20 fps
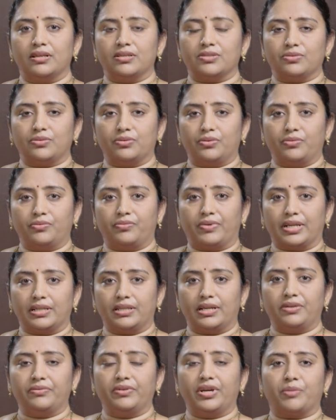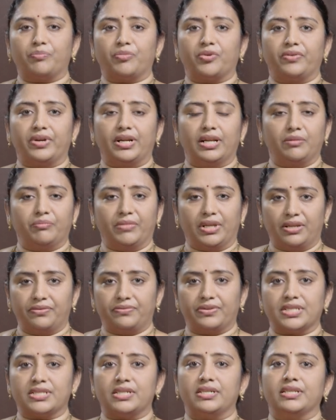So for that we are providing many
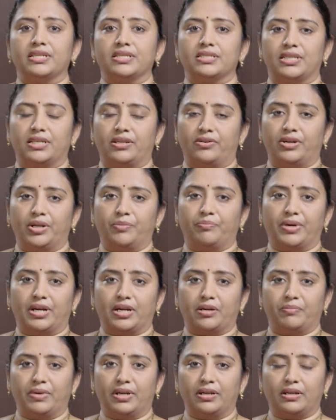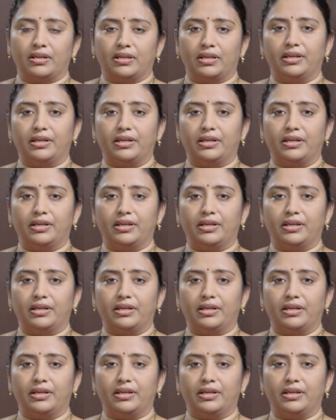facilities in our department